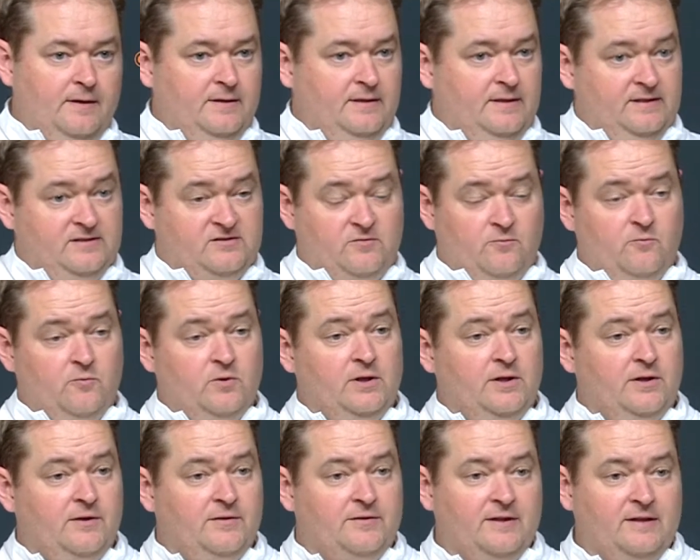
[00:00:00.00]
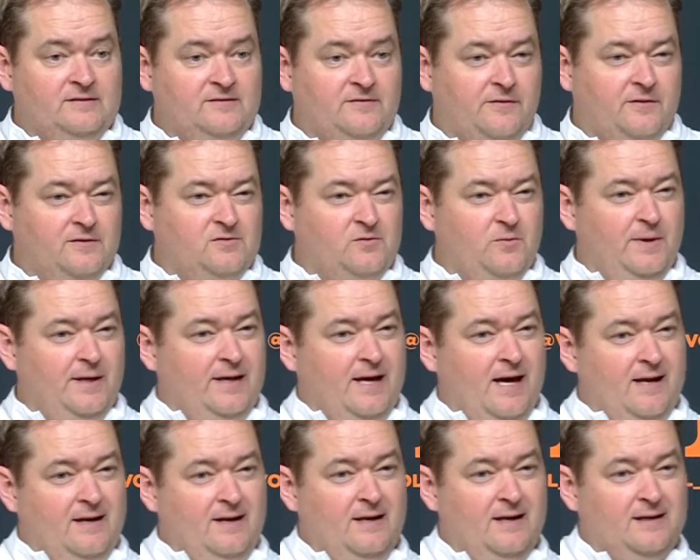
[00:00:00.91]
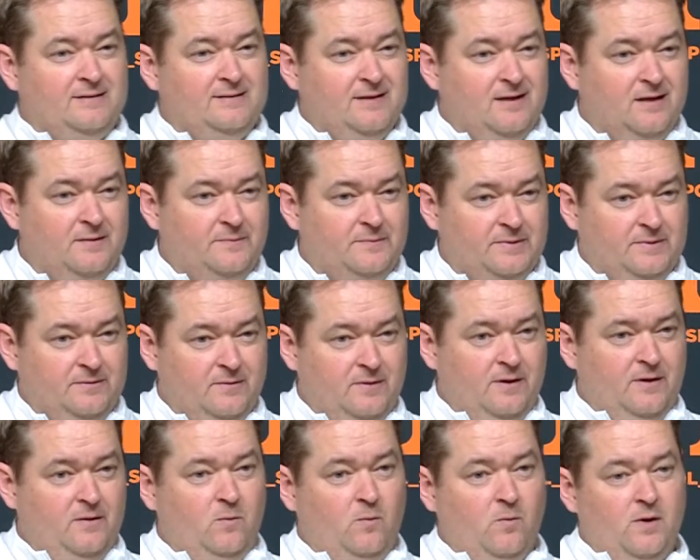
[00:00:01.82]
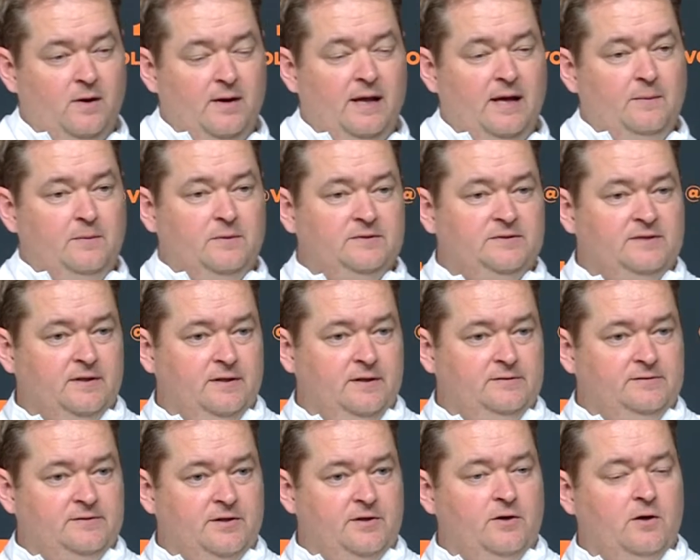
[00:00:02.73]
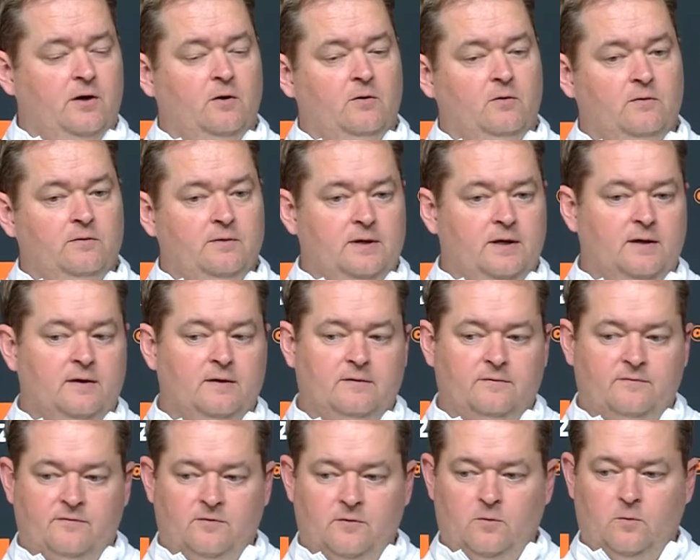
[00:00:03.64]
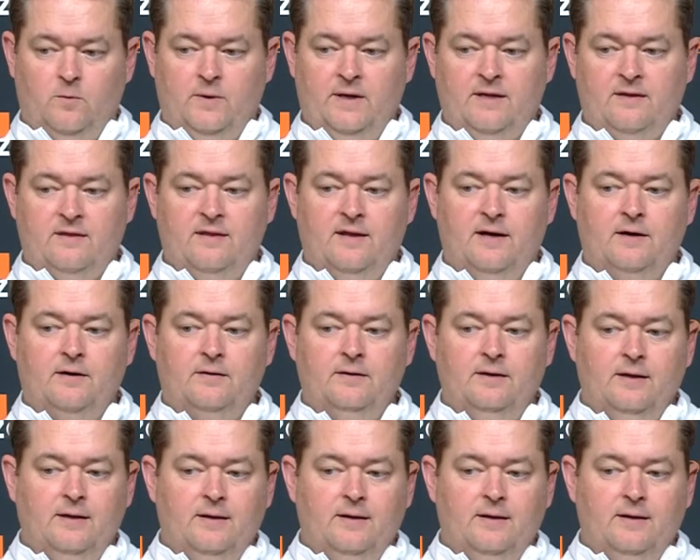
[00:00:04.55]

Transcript: did some really good things first week, got nicked up and wasn't able to go for a week there.